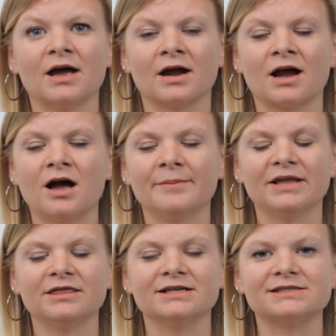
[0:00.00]

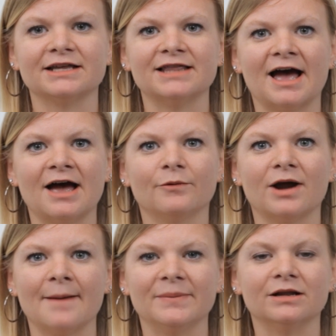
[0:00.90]
comment, things like that. We're
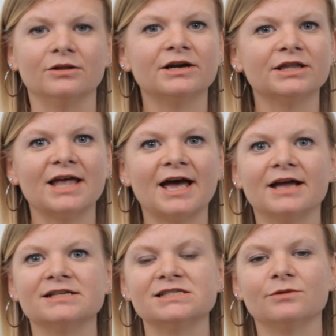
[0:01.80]
happy to look at that
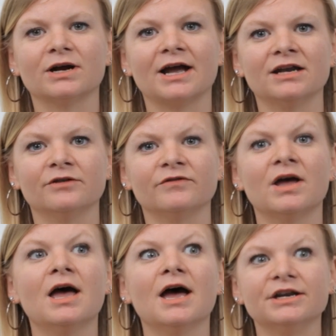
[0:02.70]
and see what kind of
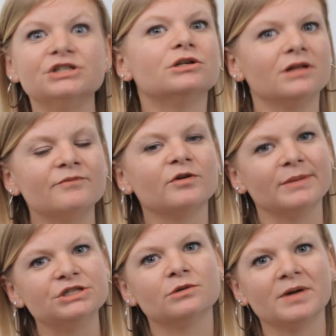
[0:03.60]
additional
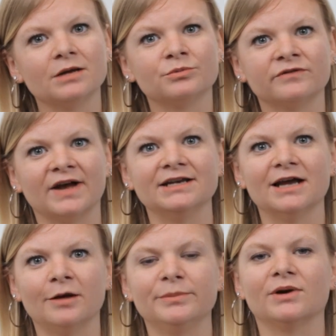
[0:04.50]
information we can provide to
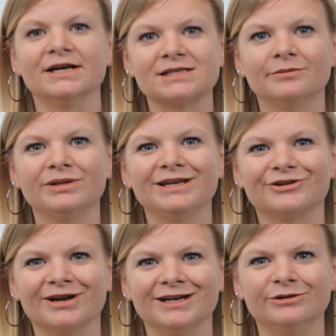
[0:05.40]
help you guys complete
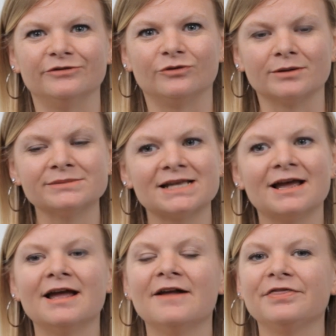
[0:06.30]
your annual forms.
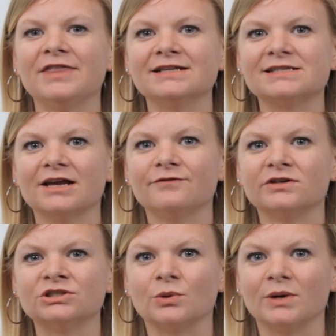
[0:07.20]
Thanks again
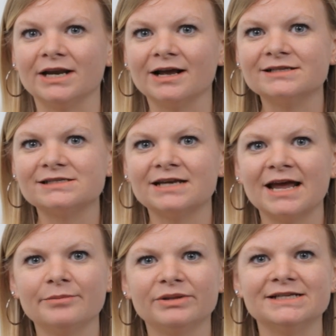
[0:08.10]
for joining us
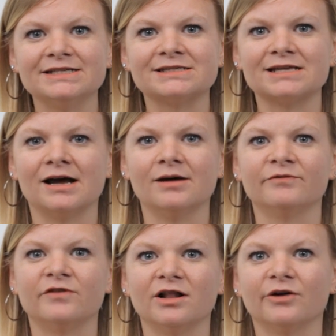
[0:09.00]
today. Please
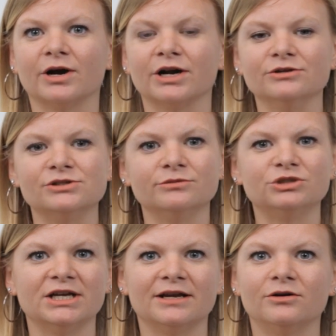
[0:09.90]
follow our YouTube
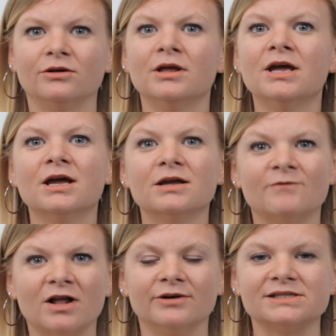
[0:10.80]
channel,
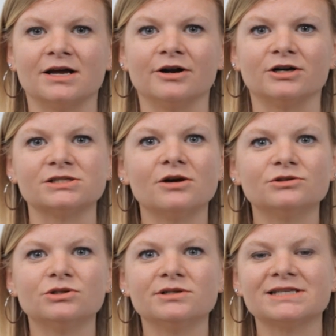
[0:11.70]
follow us on our
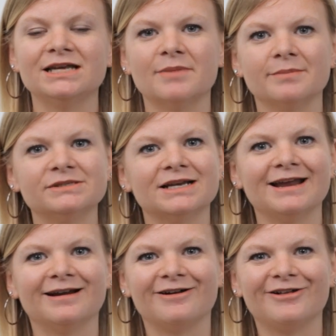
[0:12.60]
socials, keep up to date on all